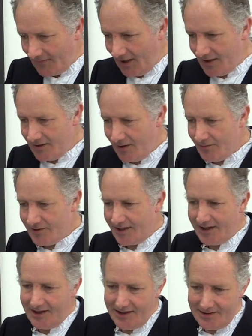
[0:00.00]
There's loads of
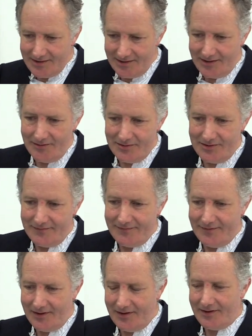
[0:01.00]
kids and loads
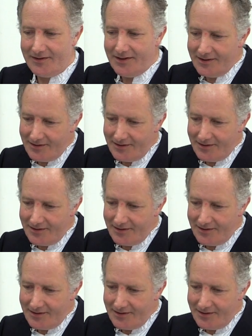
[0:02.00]
of a